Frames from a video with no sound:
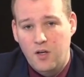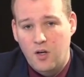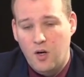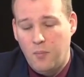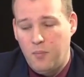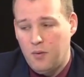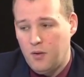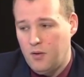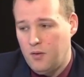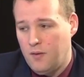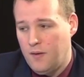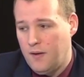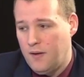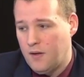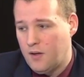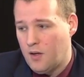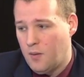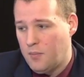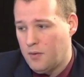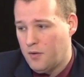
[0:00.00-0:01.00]

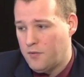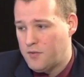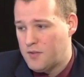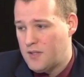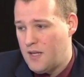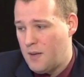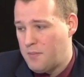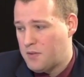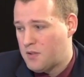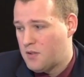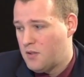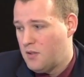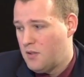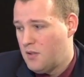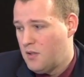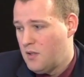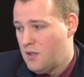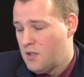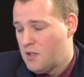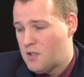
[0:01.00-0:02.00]
couple of steps.
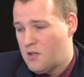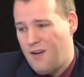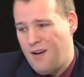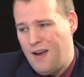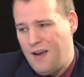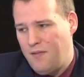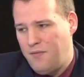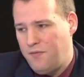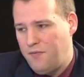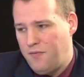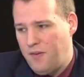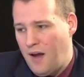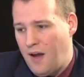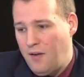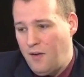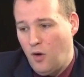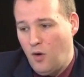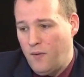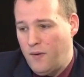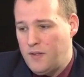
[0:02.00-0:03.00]
So
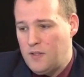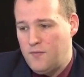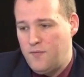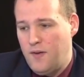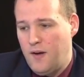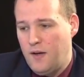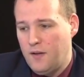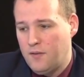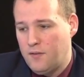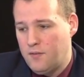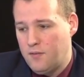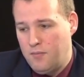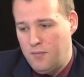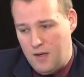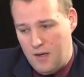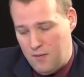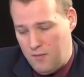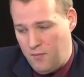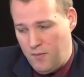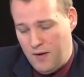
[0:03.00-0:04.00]
I always felt
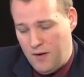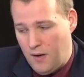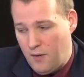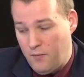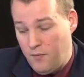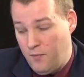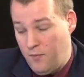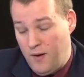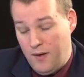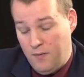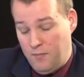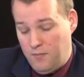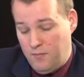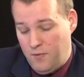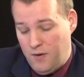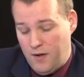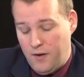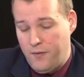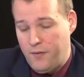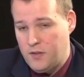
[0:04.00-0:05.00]
when I
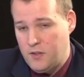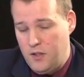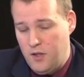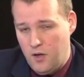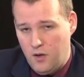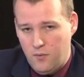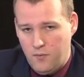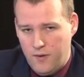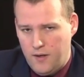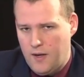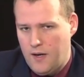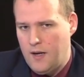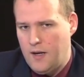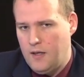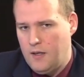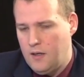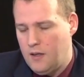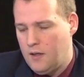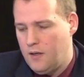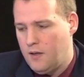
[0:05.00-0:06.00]
was young, when
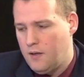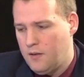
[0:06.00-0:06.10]
I